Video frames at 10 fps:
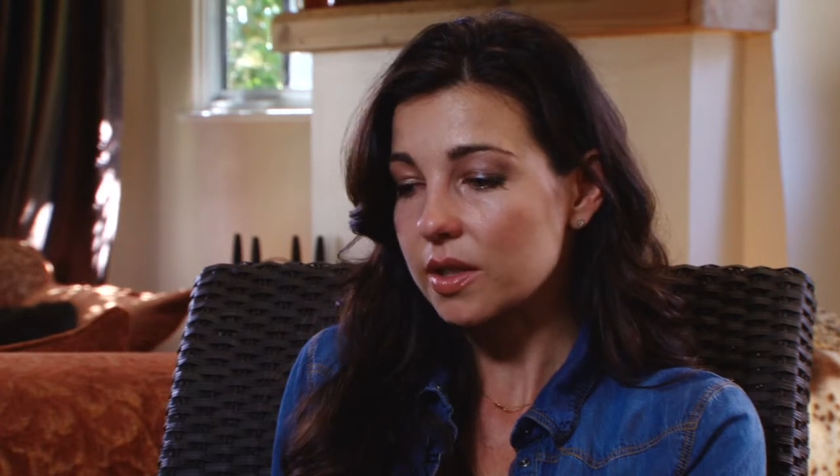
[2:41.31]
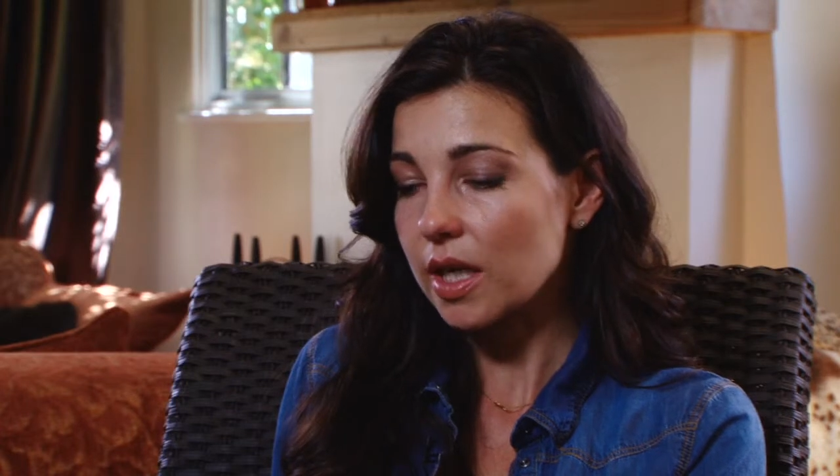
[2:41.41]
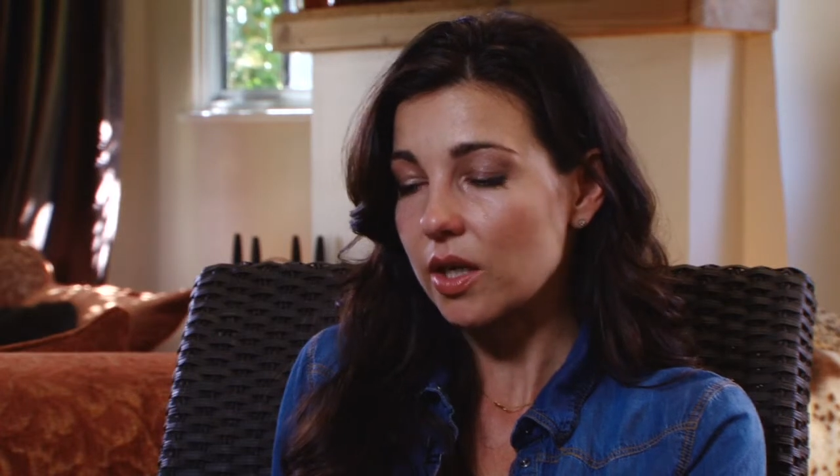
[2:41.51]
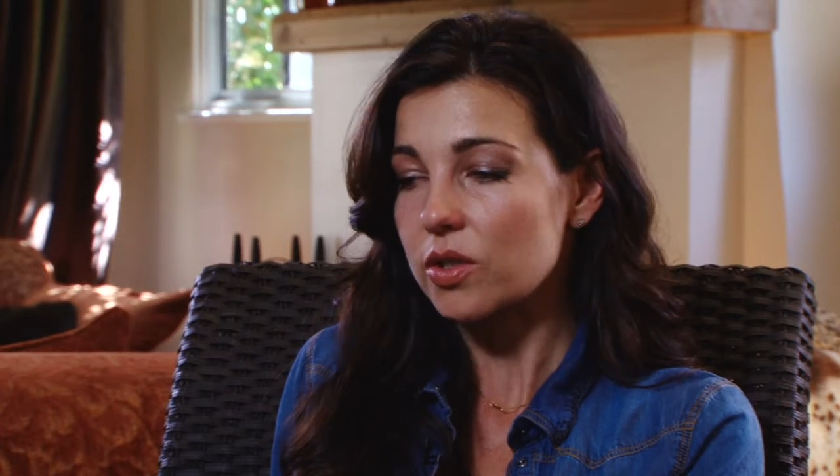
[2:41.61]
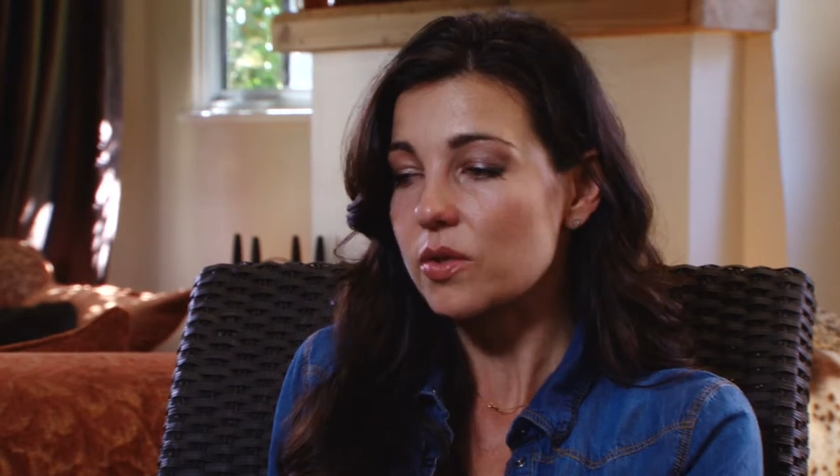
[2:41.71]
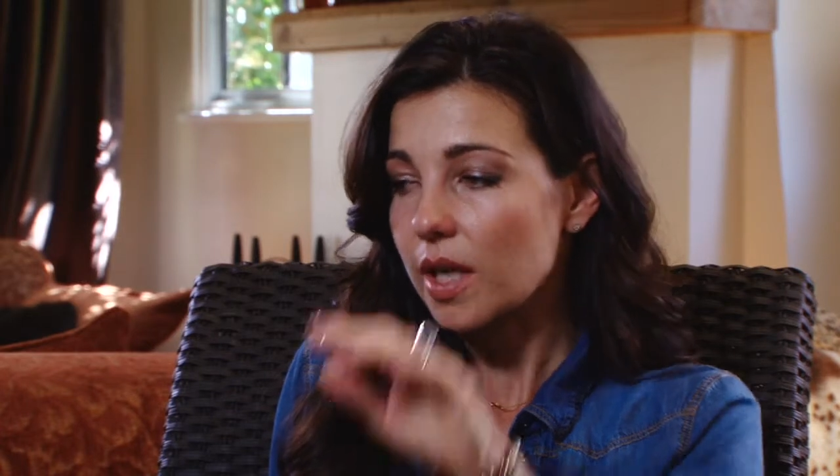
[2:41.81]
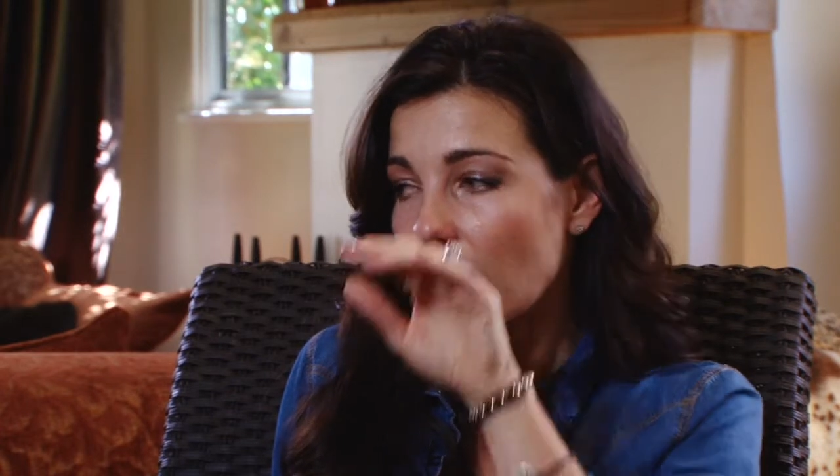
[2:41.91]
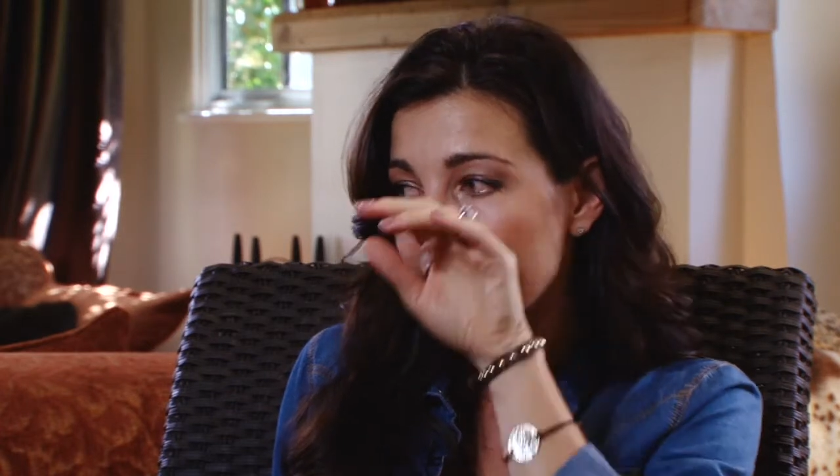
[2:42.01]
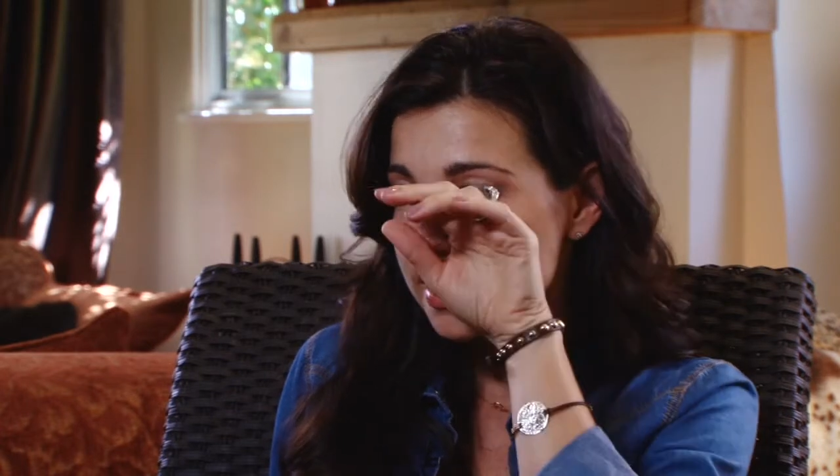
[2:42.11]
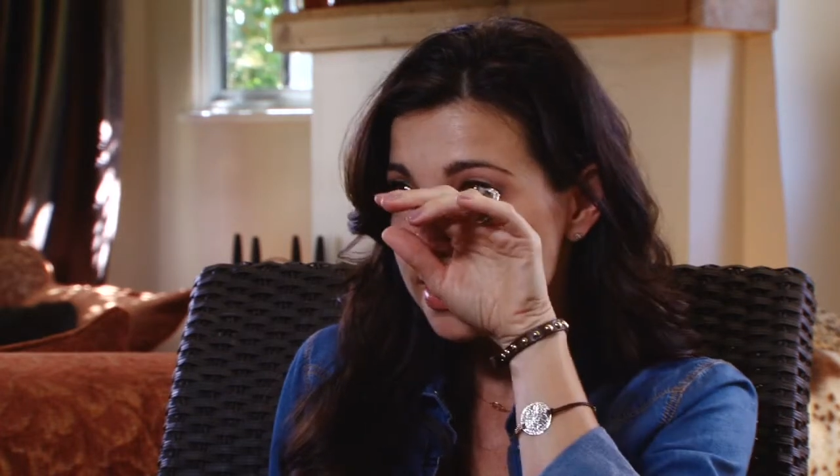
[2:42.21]
care, you can
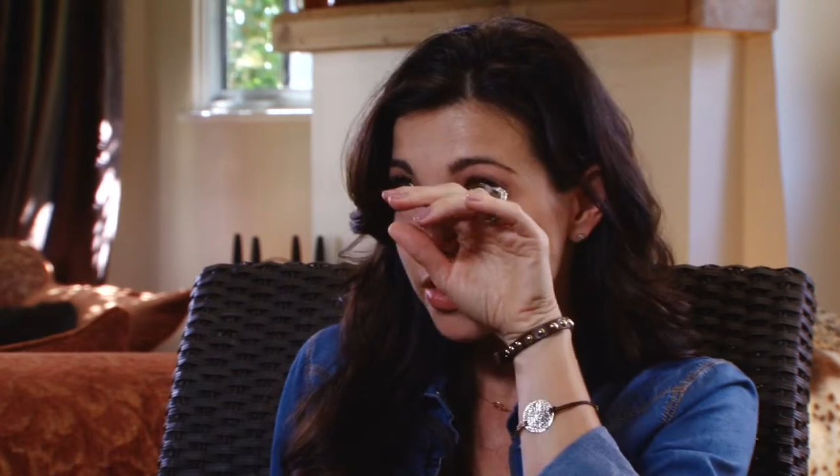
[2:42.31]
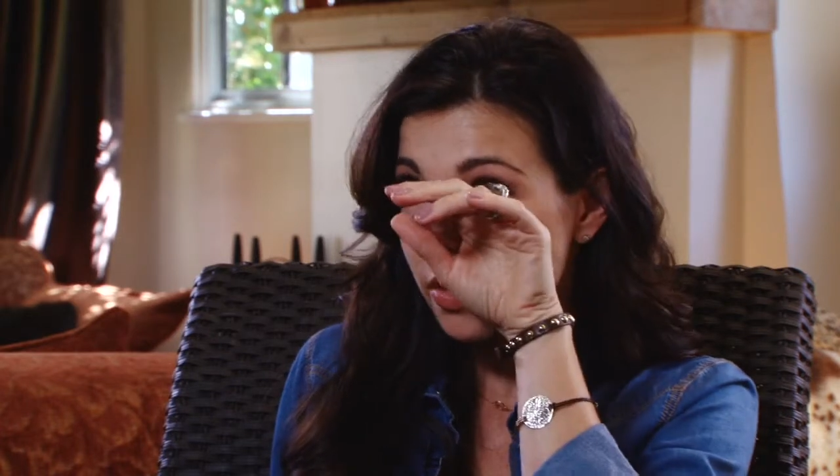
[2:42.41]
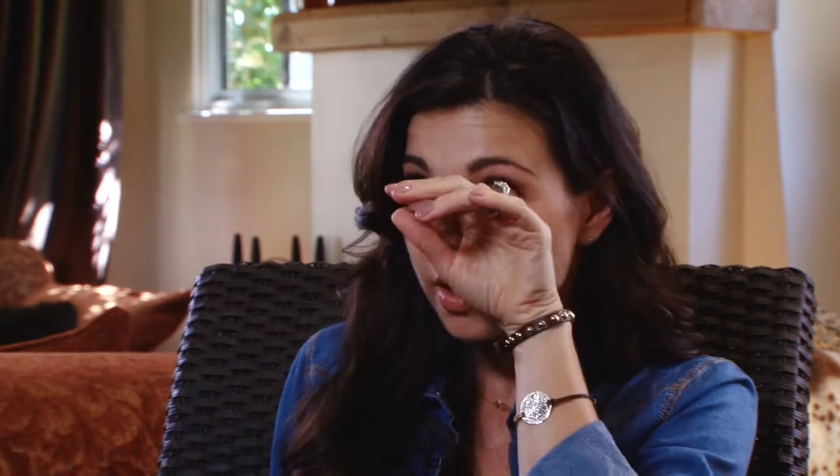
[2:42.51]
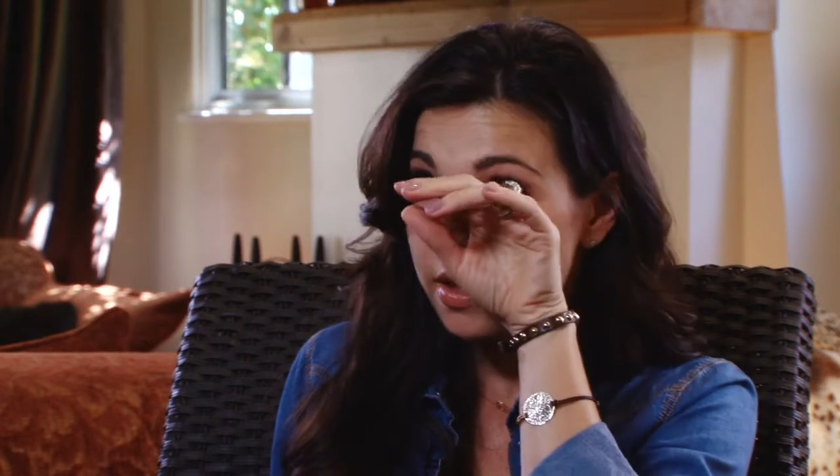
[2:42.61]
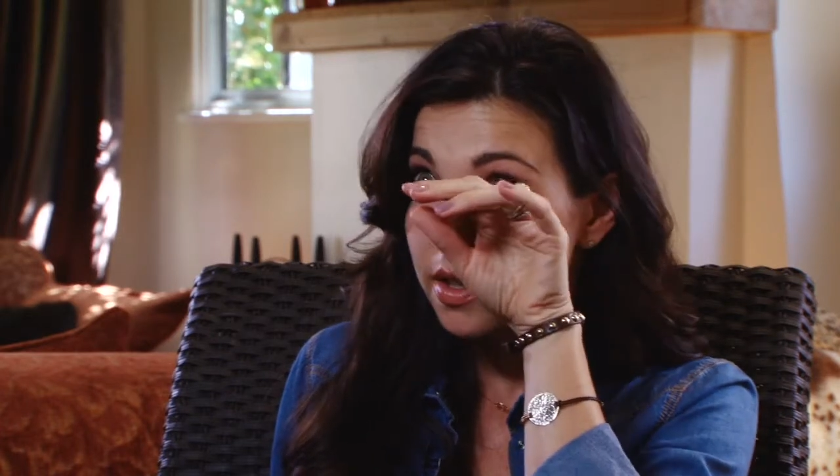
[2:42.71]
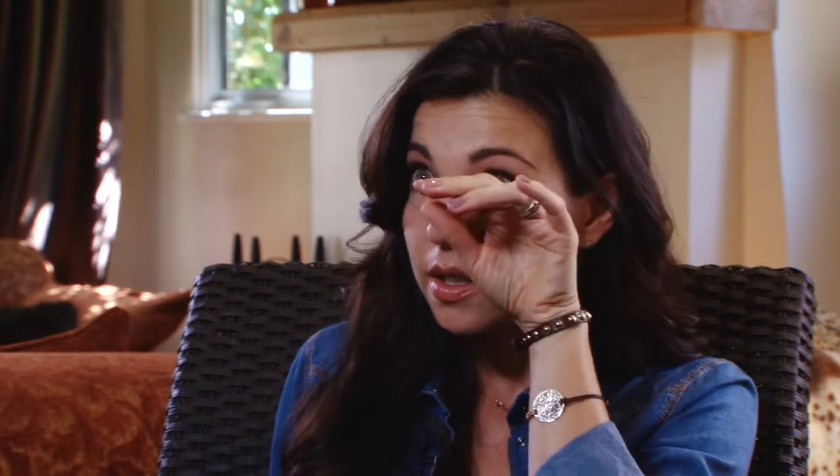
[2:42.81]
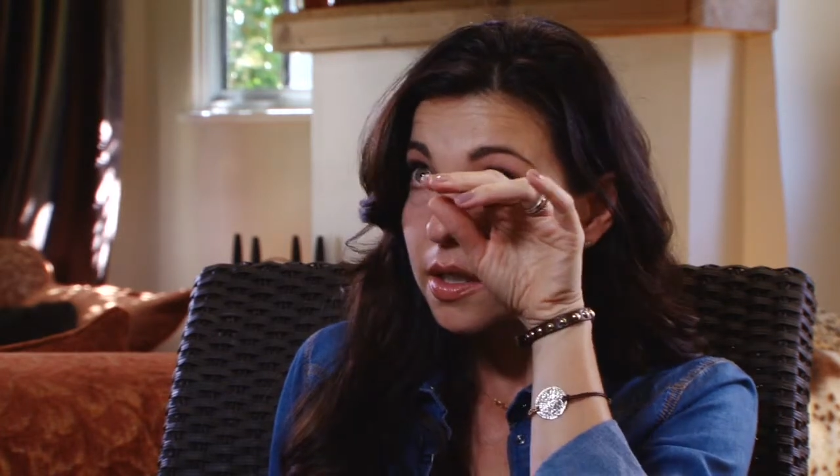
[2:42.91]
hide a secret